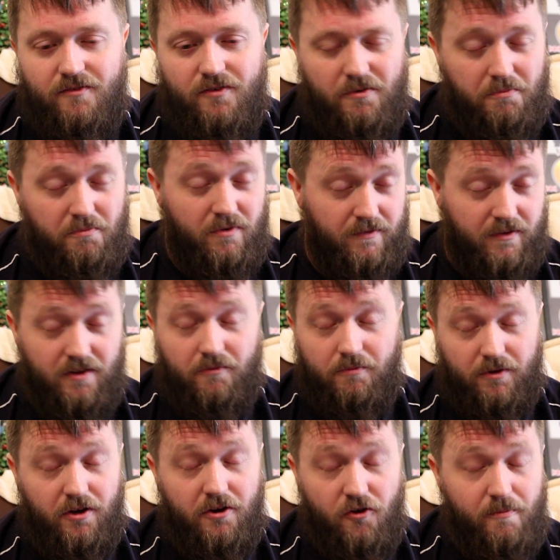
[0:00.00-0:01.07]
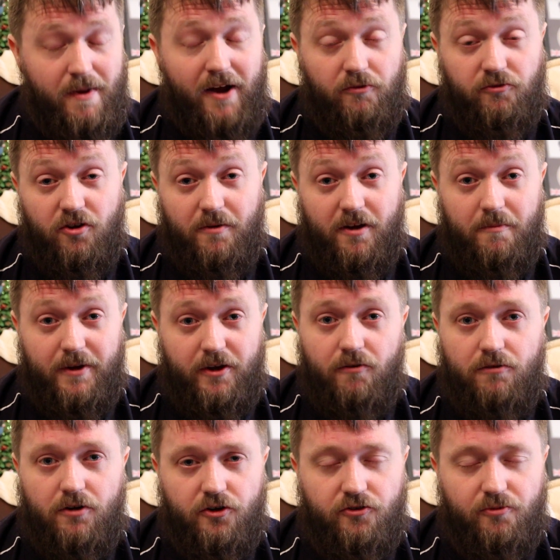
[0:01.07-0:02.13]
with the new panels that are going to be
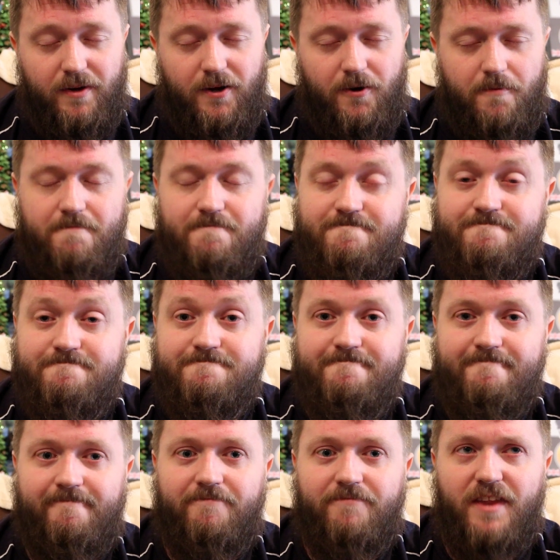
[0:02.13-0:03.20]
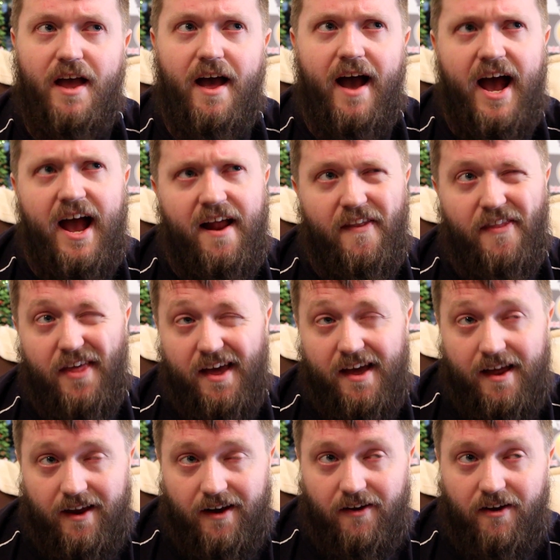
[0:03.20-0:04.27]
ordered as well. And
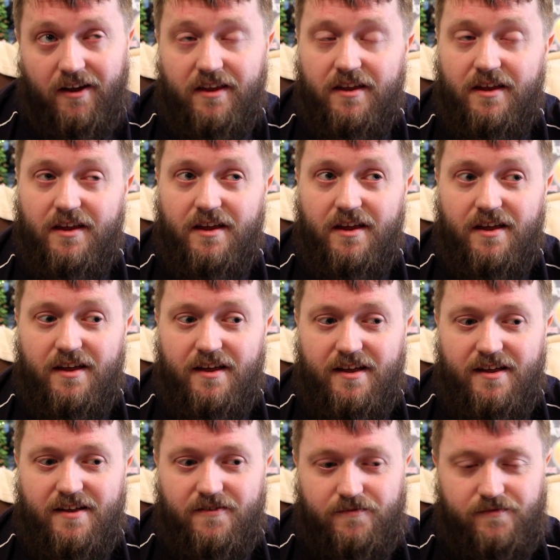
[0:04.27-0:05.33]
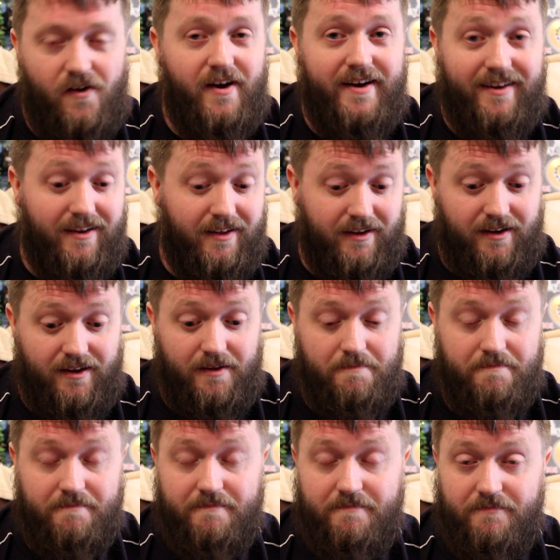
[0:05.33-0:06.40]
then finally,
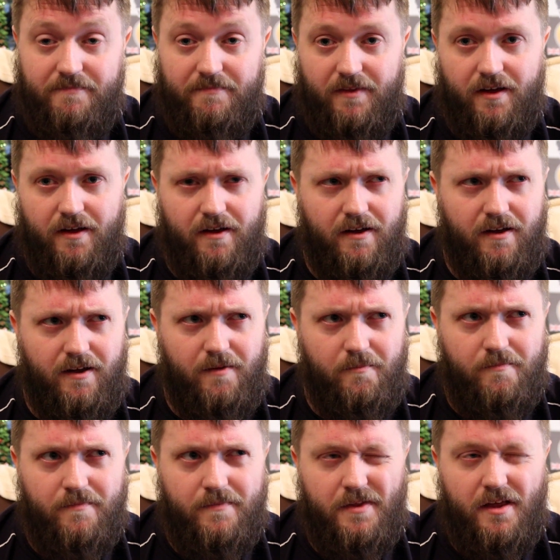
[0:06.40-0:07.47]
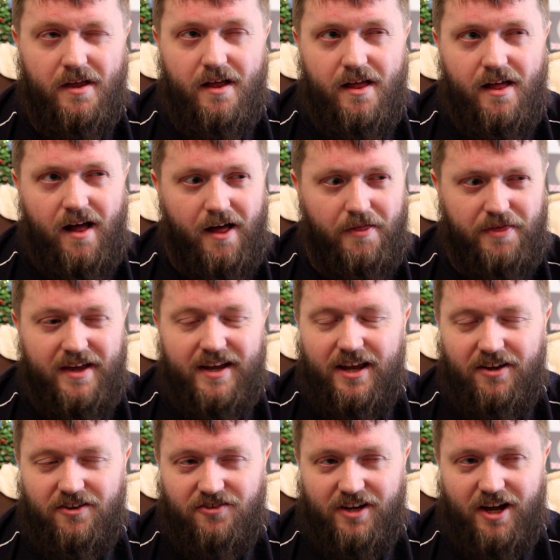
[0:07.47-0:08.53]
I think
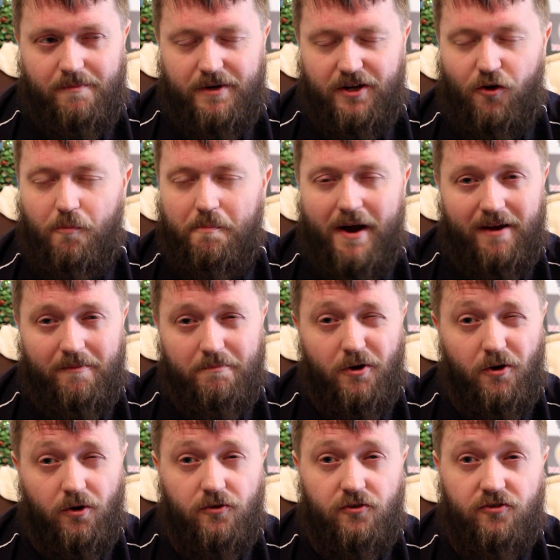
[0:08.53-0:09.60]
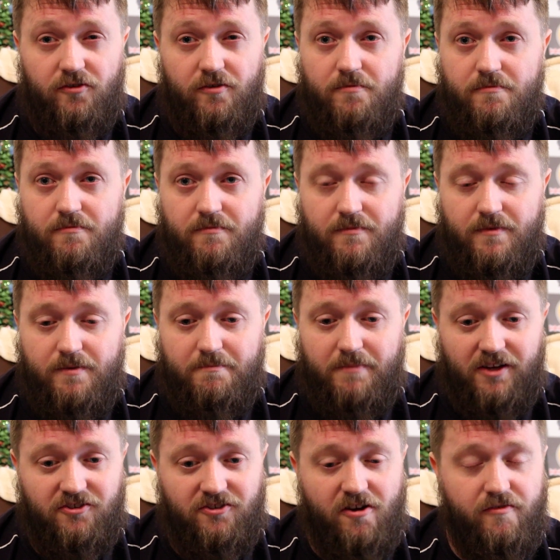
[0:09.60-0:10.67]
it's a company called Paintbox,
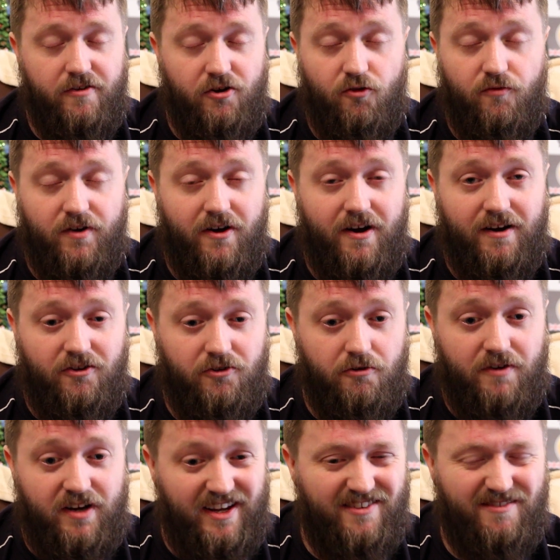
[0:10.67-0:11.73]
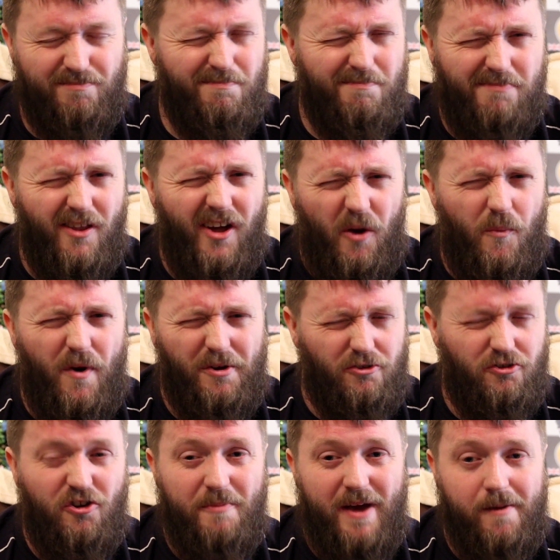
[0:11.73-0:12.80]
based over in Northern Ireland, doing it. It's like a 1 or
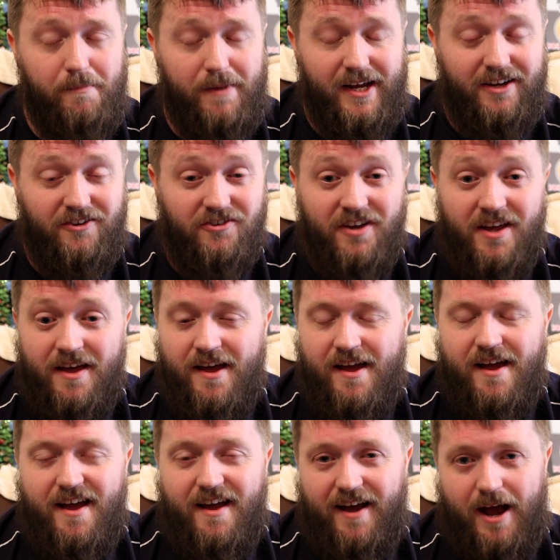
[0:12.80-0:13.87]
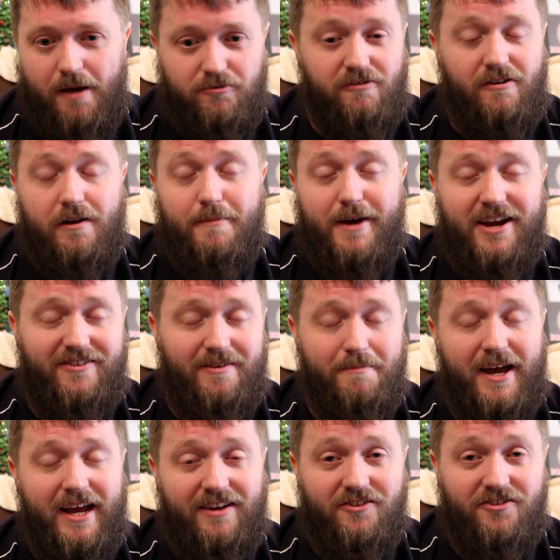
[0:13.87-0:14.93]
2 man band, absolutely amazing
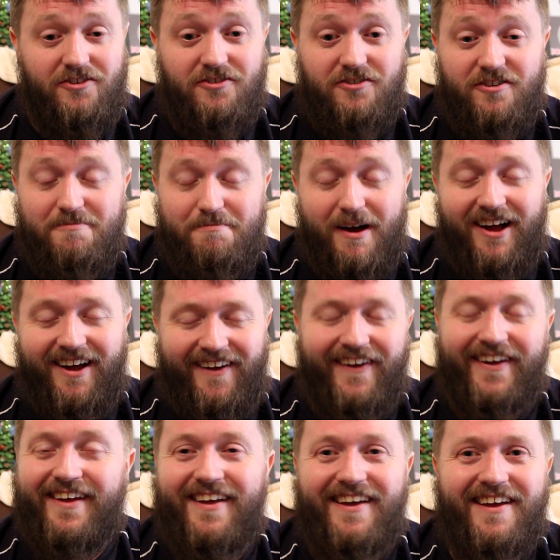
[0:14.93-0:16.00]
painters, but